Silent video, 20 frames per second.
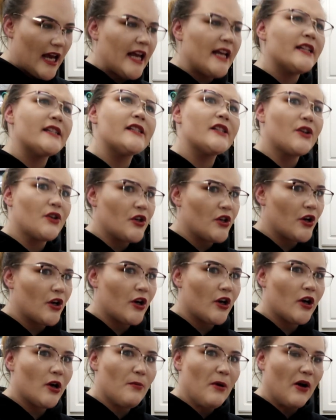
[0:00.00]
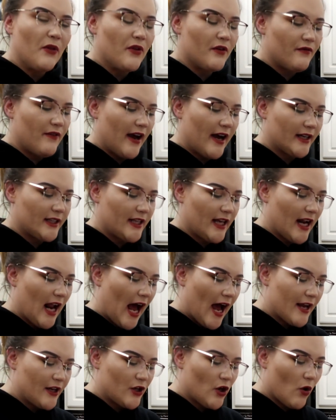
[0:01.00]
insecure about the fact that
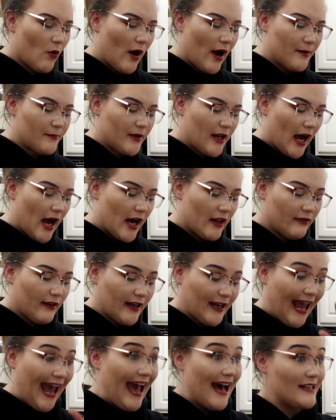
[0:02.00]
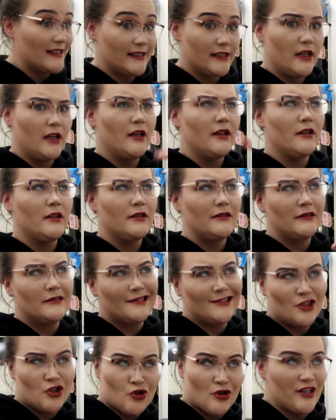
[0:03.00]
I know I'm not like as
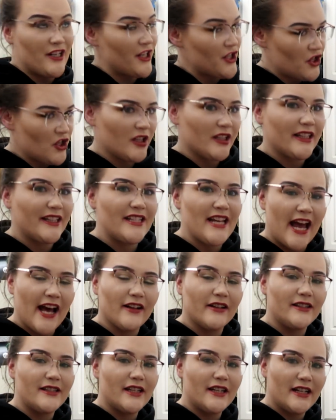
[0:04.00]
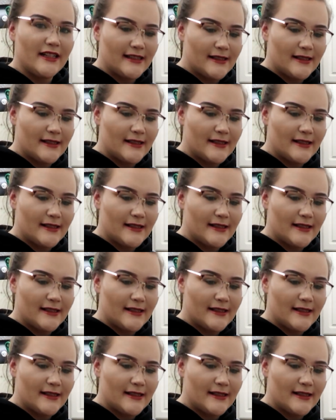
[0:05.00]
traditionally talented